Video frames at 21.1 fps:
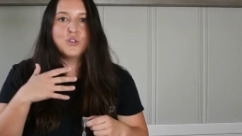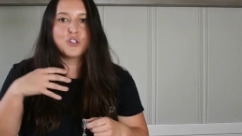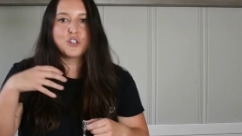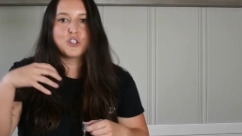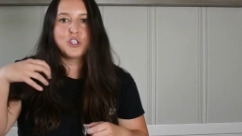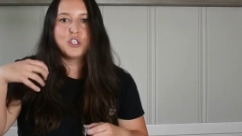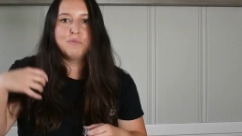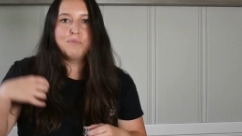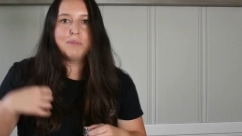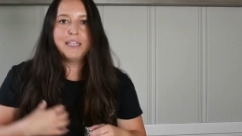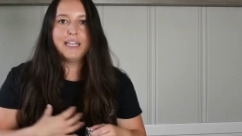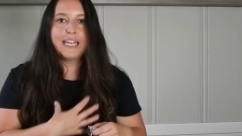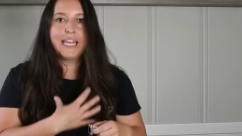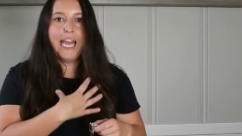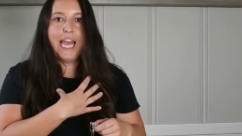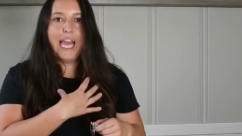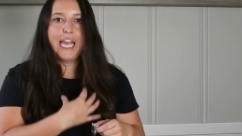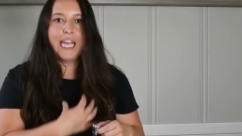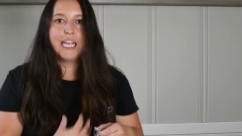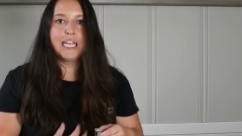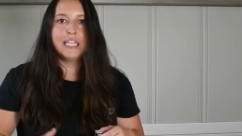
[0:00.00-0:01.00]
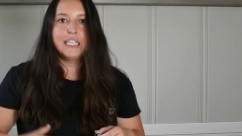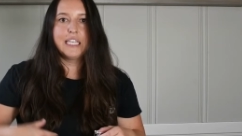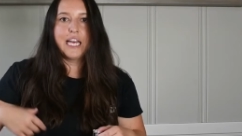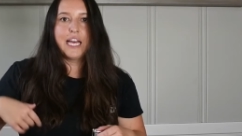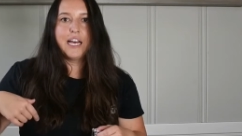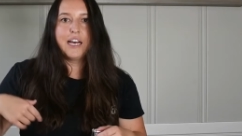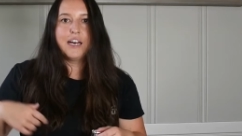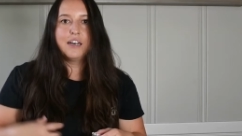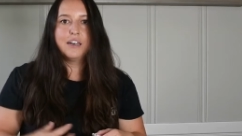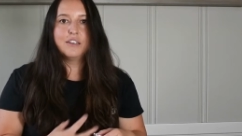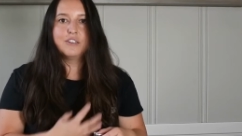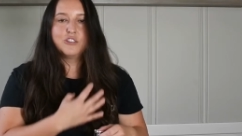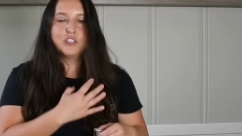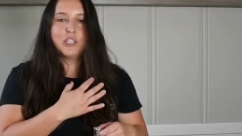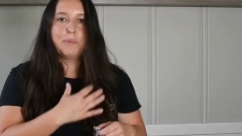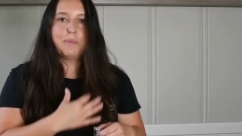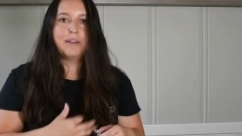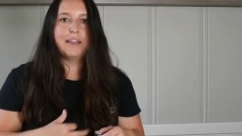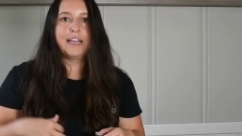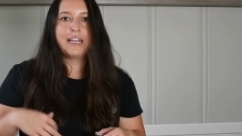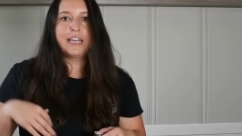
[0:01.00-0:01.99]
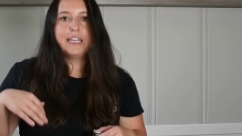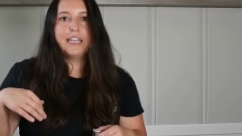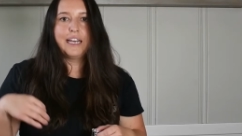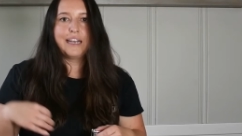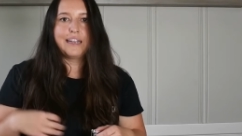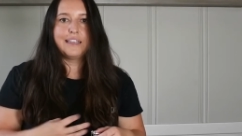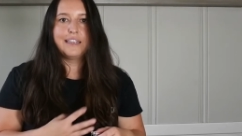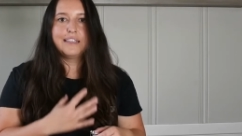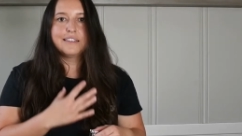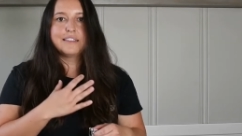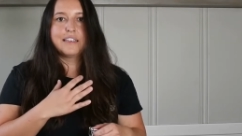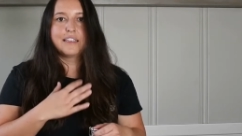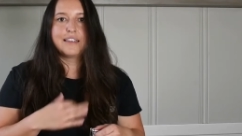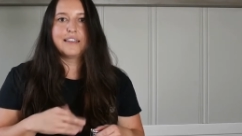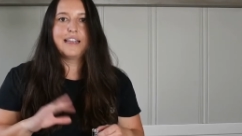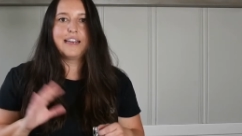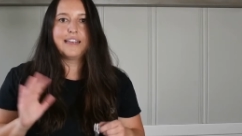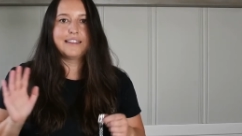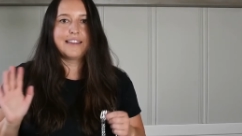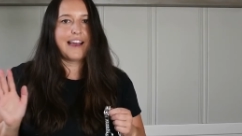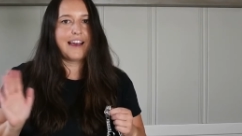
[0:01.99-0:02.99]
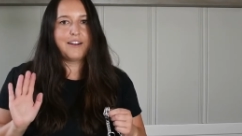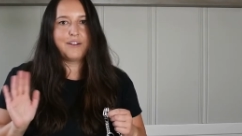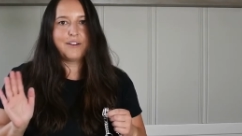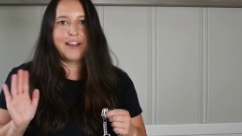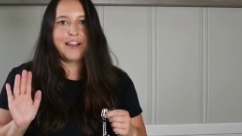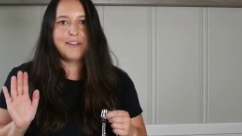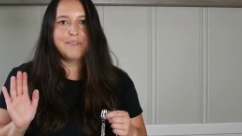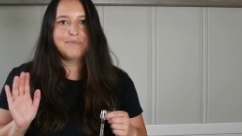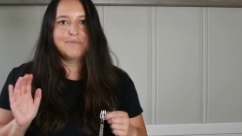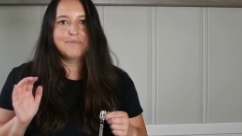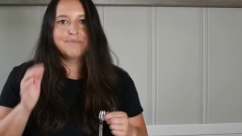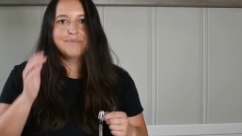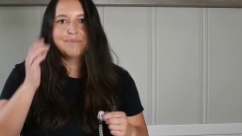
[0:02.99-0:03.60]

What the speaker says: It shouldn't be like hanging down, dripping like a necklace, nothing like that, okay?